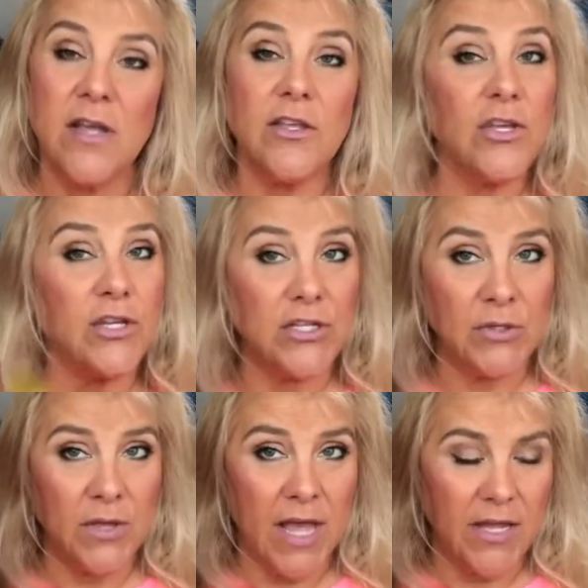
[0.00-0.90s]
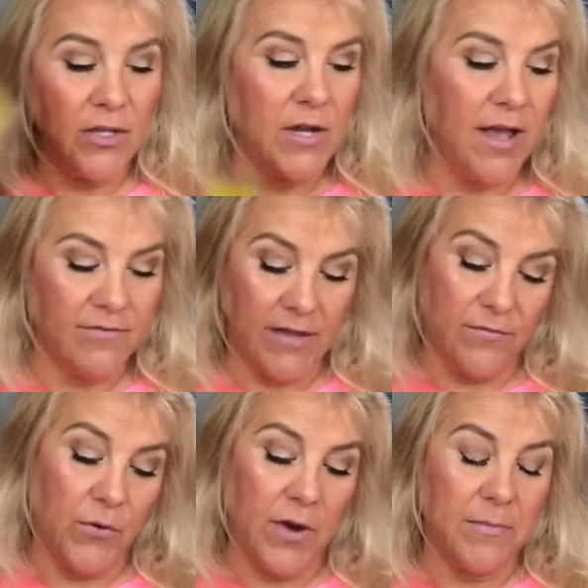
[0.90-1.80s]
you can do that. You'd have like
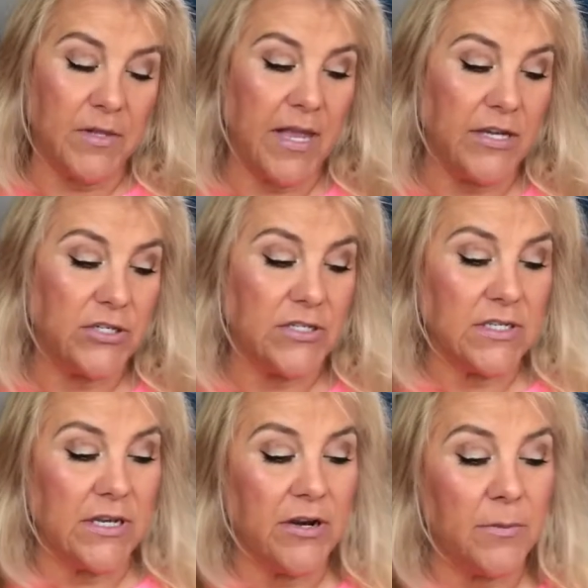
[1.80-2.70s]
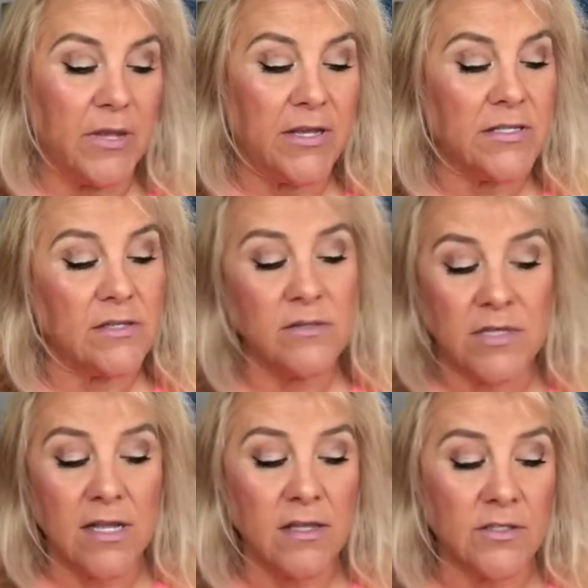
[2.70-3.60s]
4 applications in here, because those
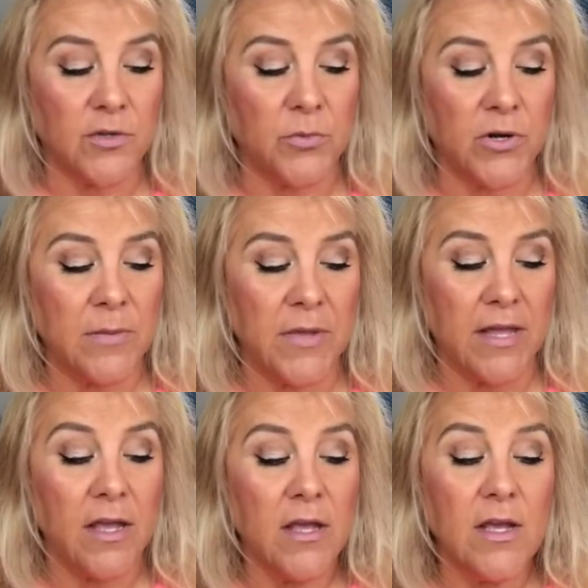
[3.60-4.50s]
towelettes are pretty big.